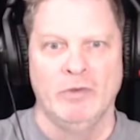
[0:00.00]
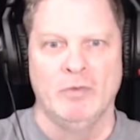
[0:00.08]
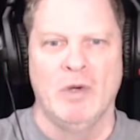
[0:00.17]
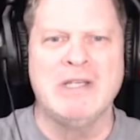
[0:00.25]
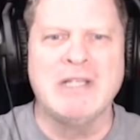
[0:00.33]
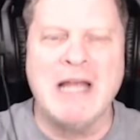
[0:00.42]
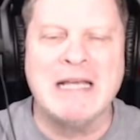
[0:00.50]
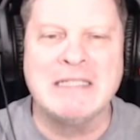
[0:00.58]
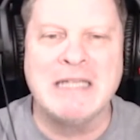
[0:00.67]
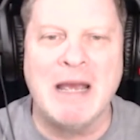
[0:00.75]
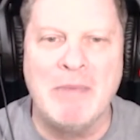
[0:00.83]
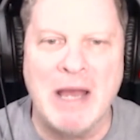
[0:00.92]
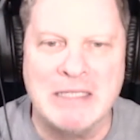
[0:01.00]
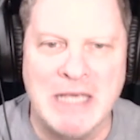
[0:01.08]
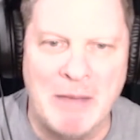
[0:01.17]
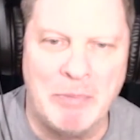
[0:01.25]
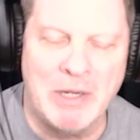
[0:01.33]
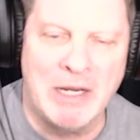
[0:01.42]
When's the last time that's
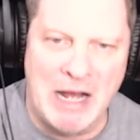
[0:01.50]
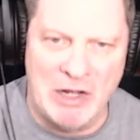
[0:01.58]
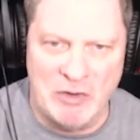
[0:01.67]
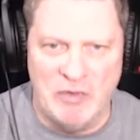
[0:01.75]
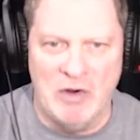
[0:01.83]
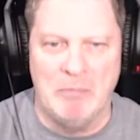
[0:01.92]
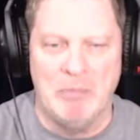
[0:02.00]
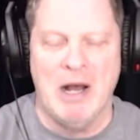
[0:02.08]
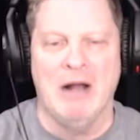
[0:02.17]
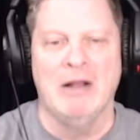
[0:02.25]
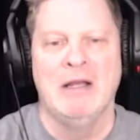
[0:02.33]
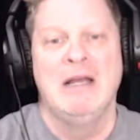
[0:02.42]
happened in college football?